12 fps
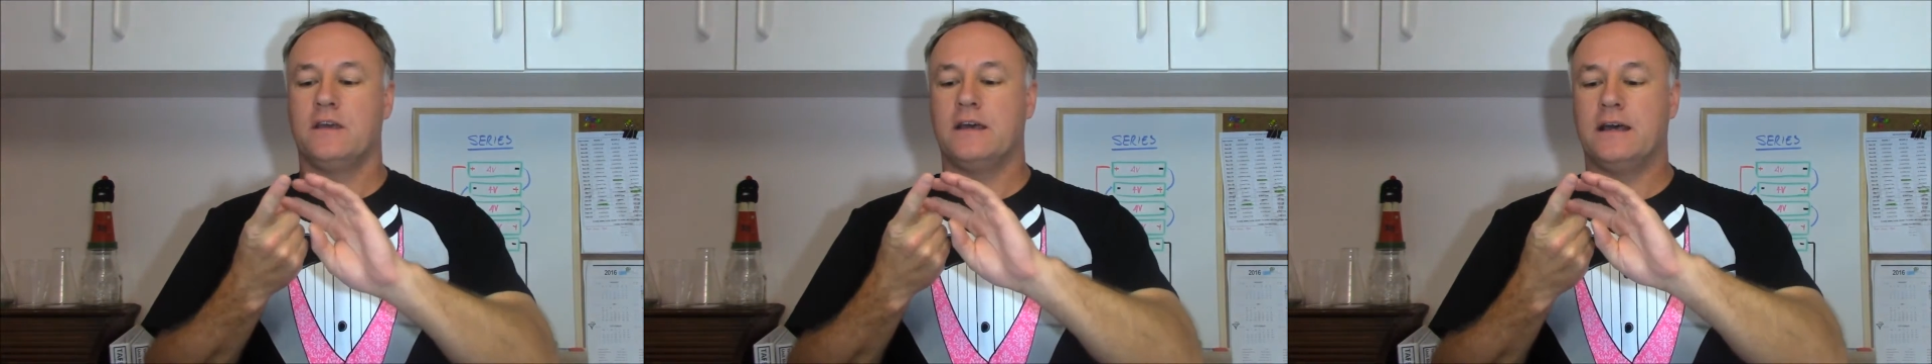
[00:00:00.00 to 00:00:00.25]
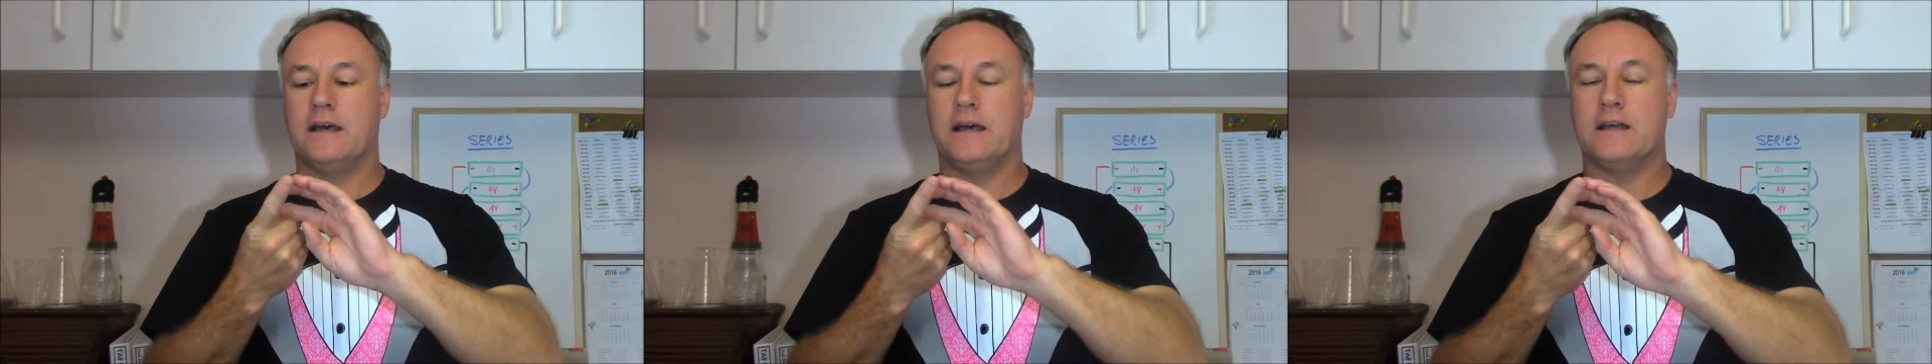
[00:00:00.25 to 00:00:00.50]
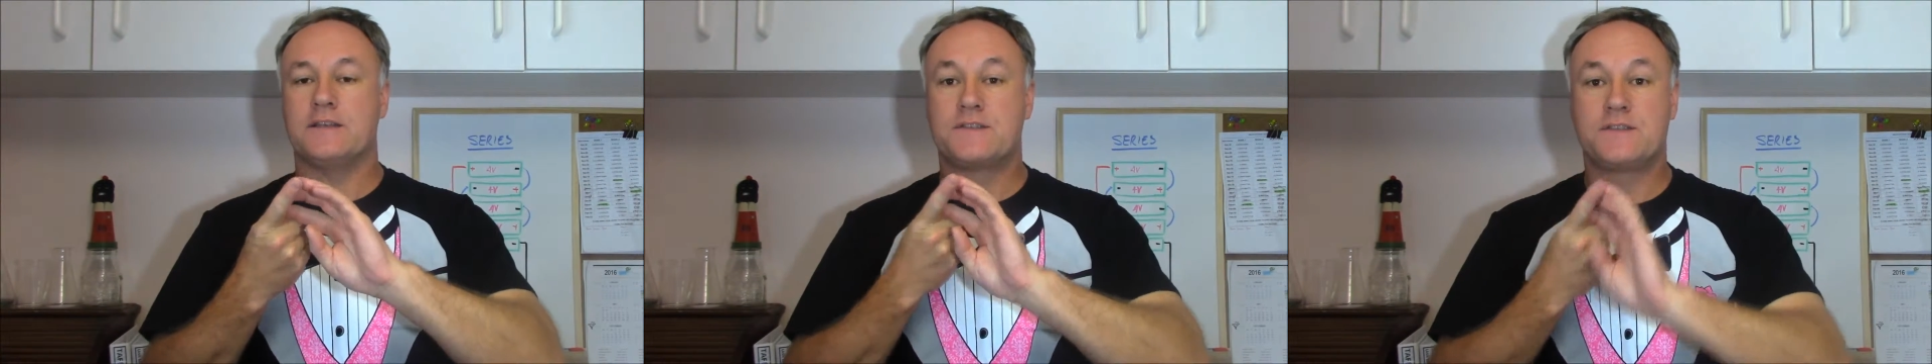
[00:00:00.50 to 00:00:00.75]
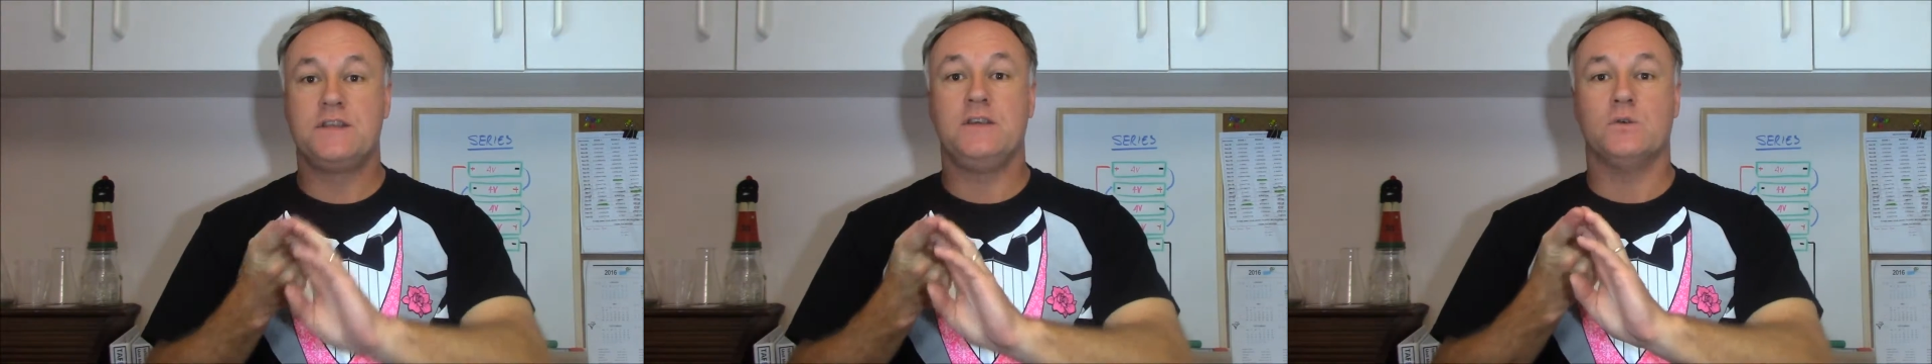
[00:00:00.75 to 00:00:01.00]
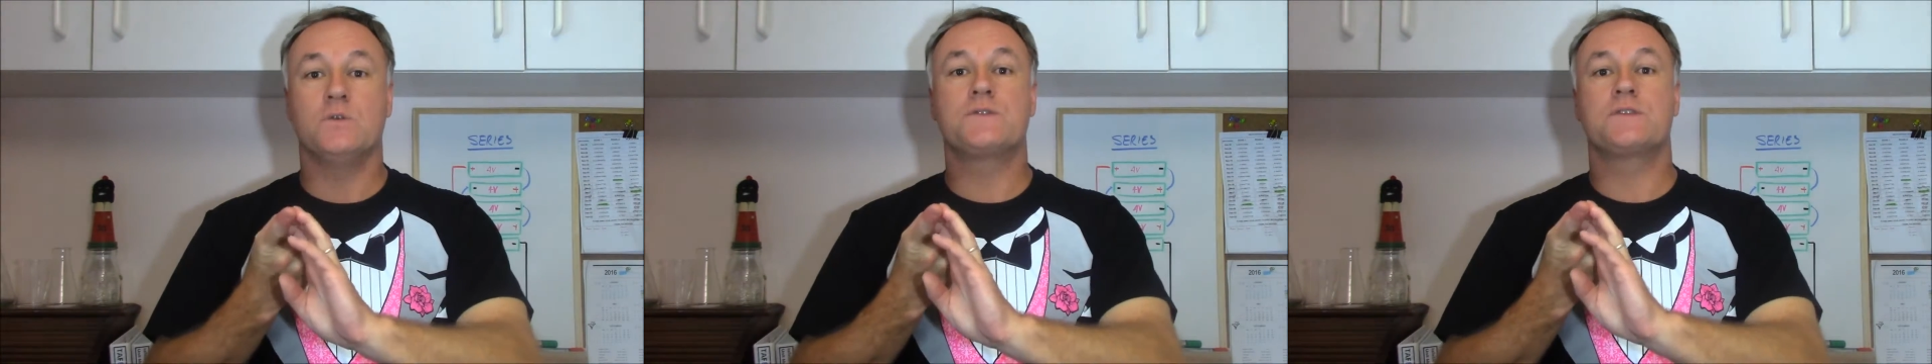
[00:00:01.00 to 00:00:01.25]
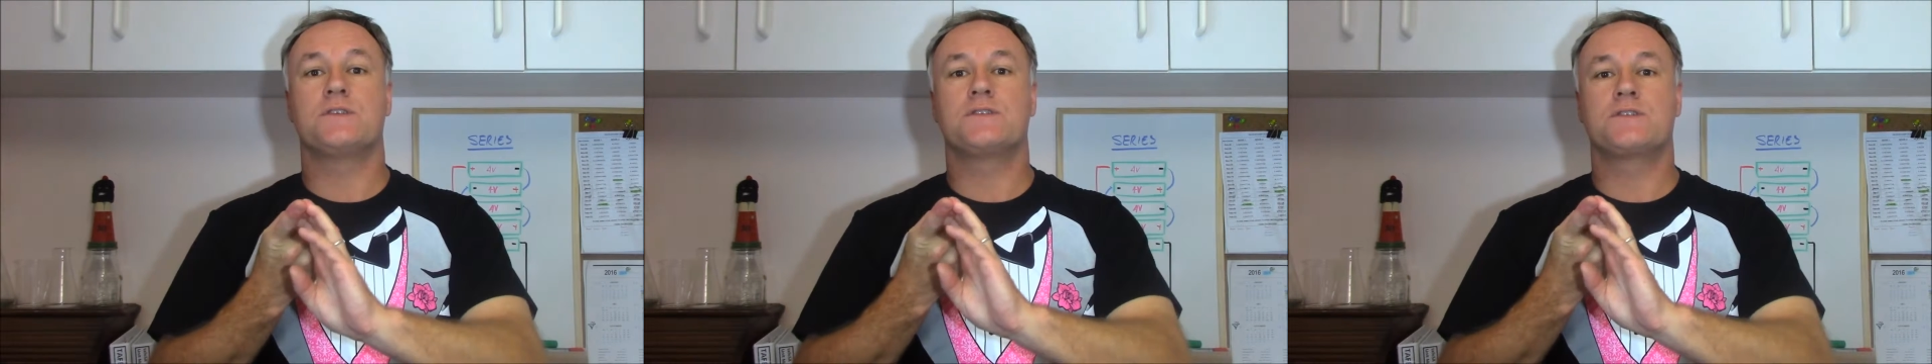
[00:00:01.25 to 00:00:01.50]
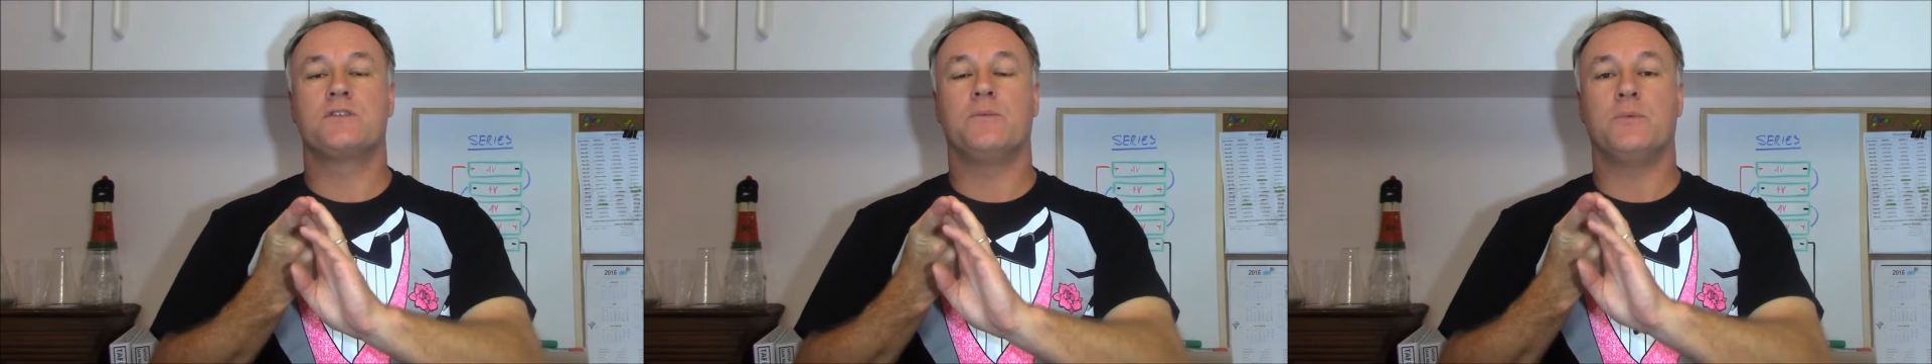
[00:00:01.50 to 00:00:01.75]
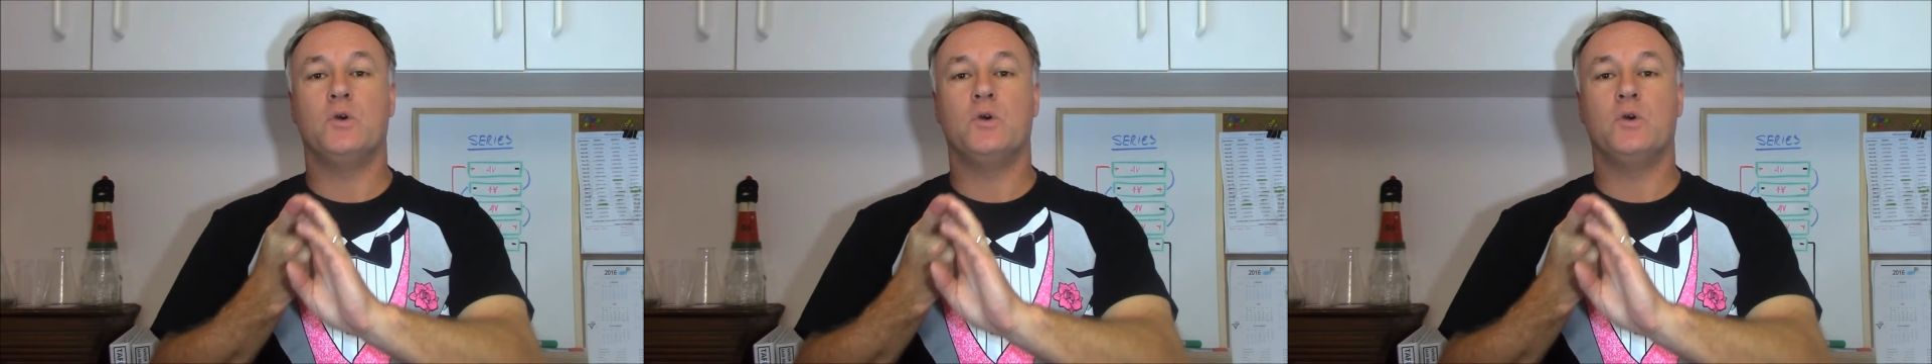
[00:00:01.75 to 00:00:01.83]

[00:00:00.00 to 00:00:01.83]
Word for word: uh, seals stop